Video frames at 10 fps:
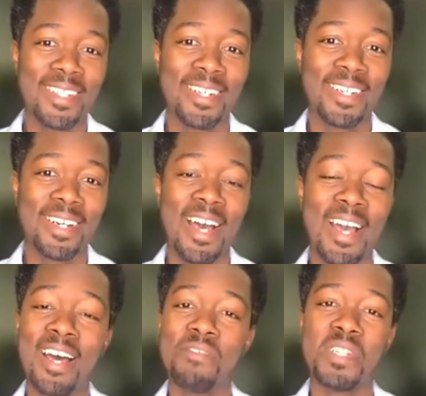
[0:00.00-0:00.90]
Uh, I
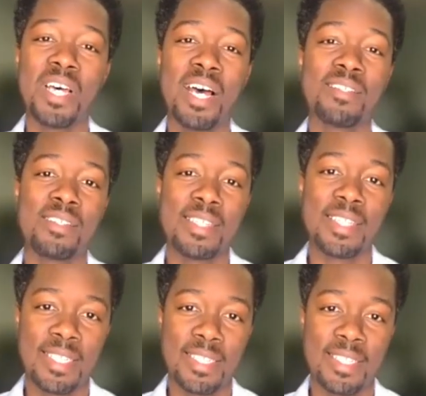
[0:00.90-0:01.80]
have not
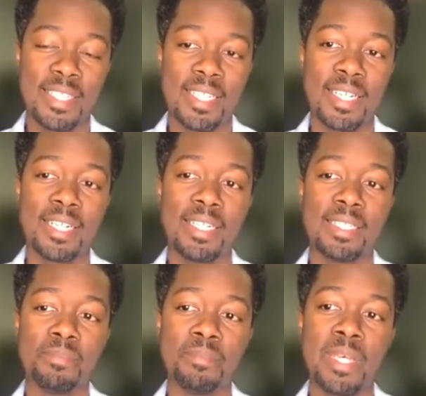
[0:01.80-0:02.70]
seen
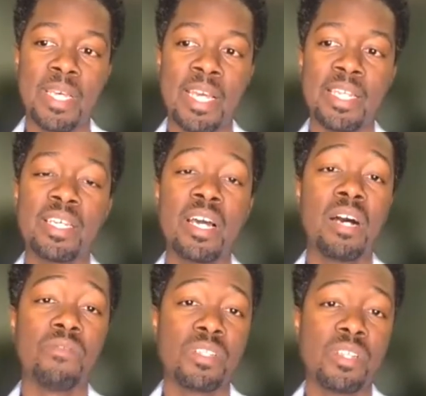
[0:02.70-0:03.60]
um, any
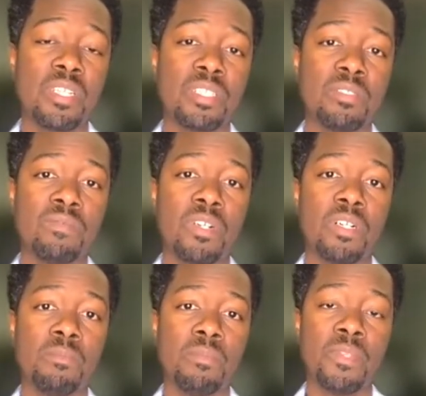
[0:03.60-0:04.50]
conversation
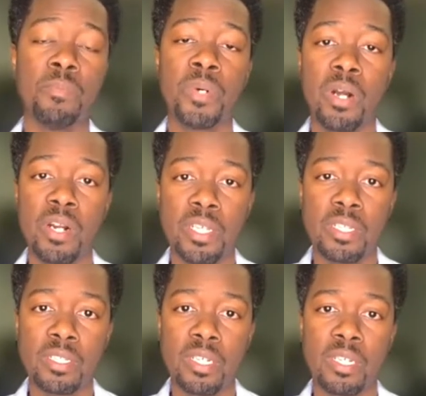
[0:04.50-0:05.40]
from the party
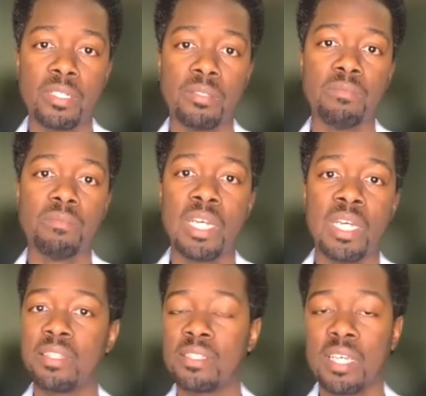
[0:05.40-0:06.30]
uh,
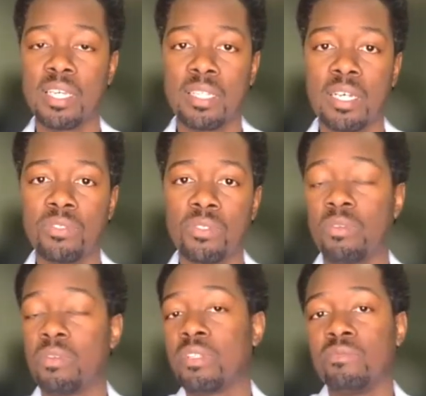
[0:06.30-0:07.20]
at the state level
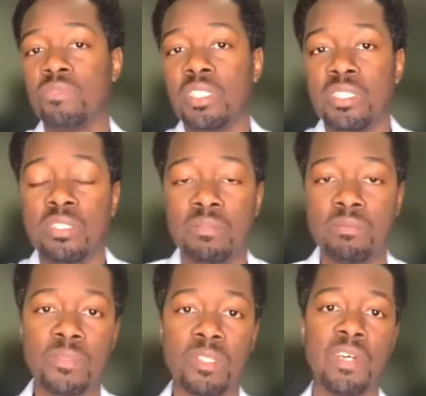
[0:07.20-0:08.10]
or really the,
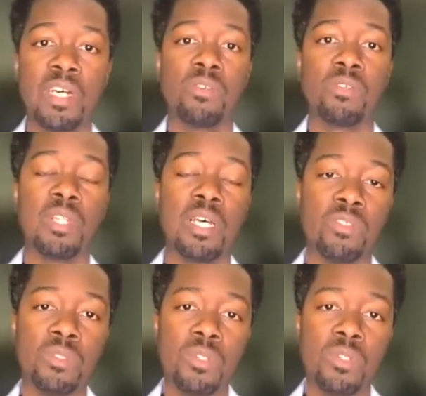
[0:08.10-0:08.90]
the federal level